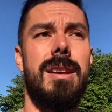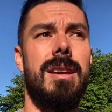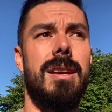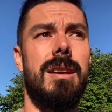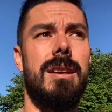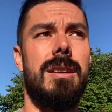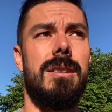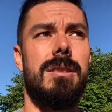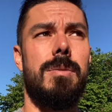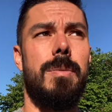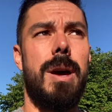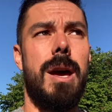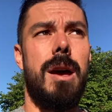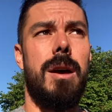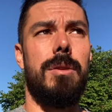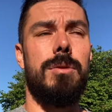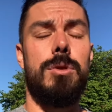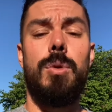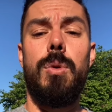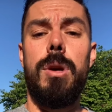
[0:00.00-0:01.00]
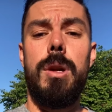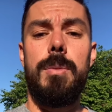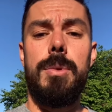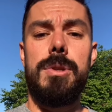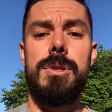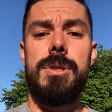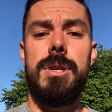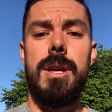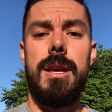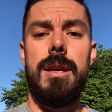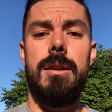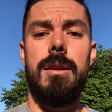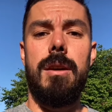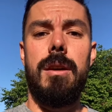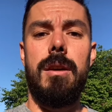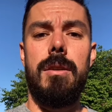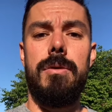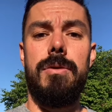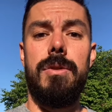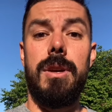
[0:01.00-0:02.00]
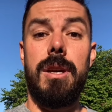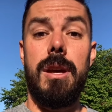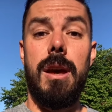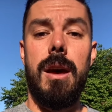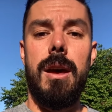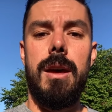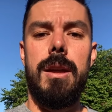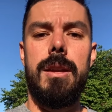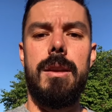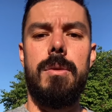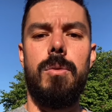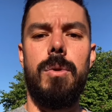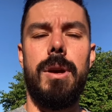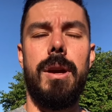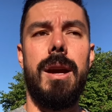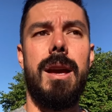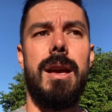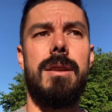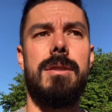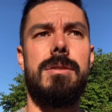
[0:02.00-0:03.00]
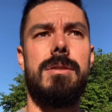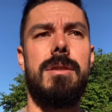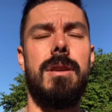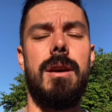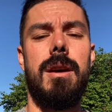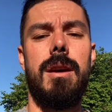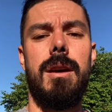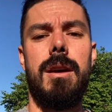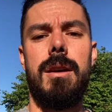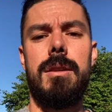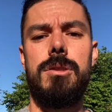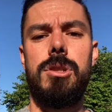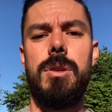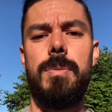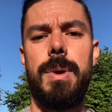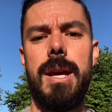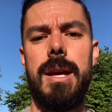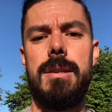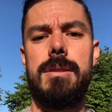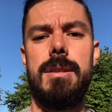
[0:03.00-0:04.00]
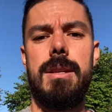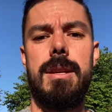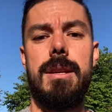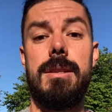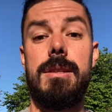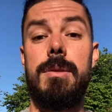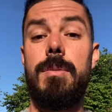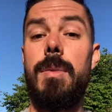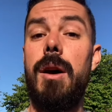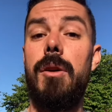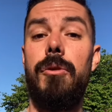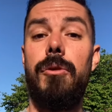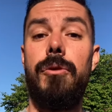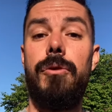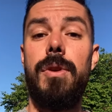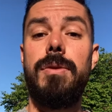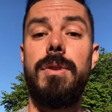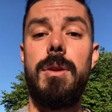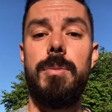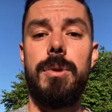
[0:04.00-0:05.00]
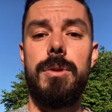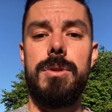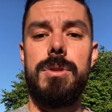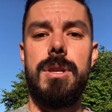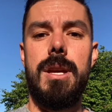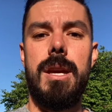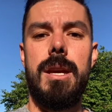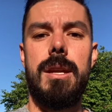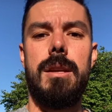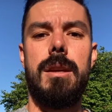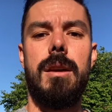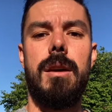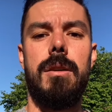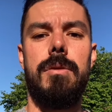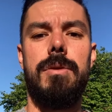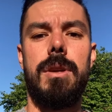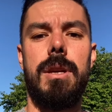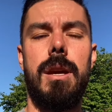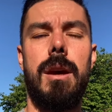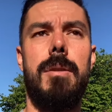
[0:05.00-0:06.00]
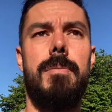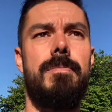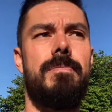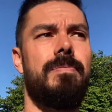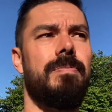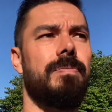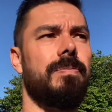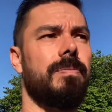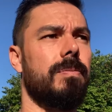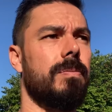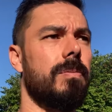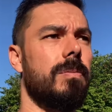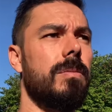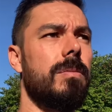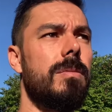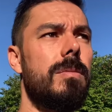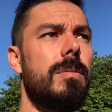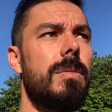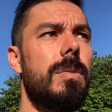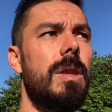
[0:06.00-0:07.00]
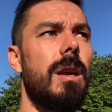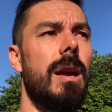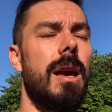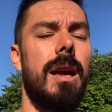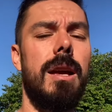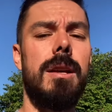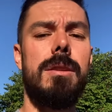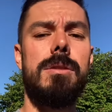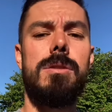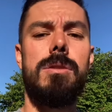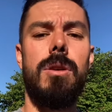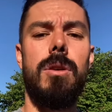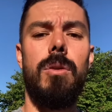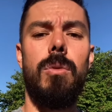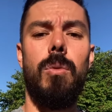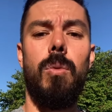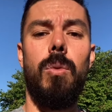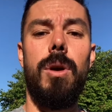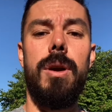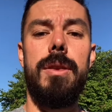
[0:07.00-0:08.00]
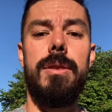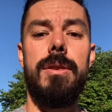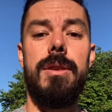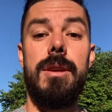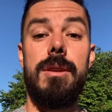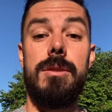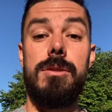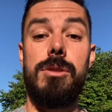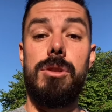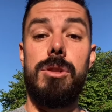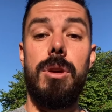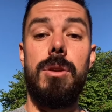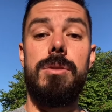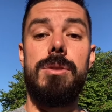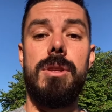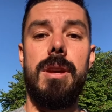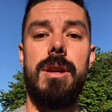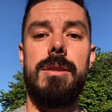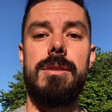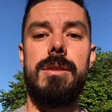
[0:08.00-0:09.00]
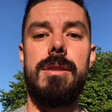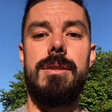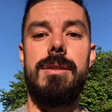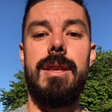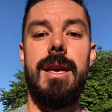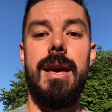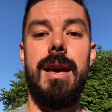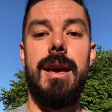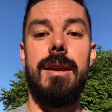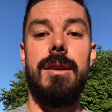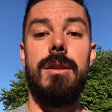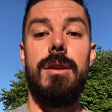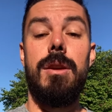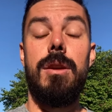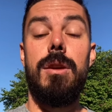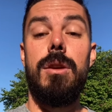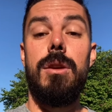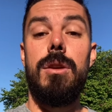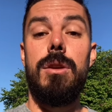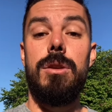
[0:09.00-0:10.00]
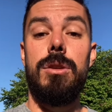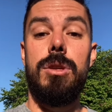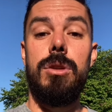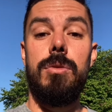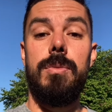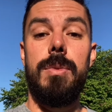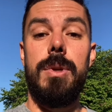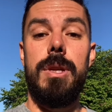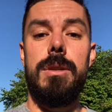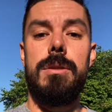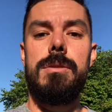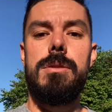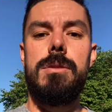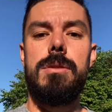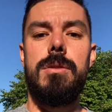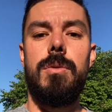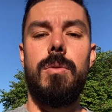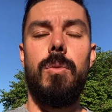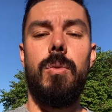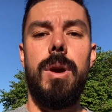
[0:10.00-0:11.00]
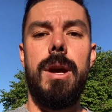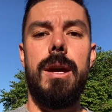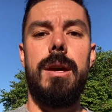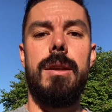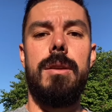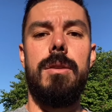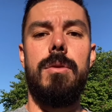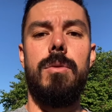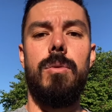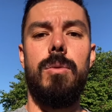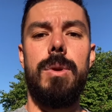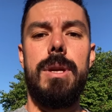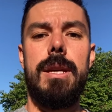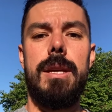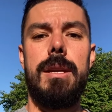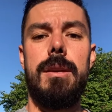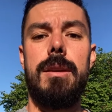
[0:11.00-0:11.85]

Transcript: is about 20% of the gut, whereas uh, chimpanzee is about 50% of the gut. And so what this shows us is that humans, when we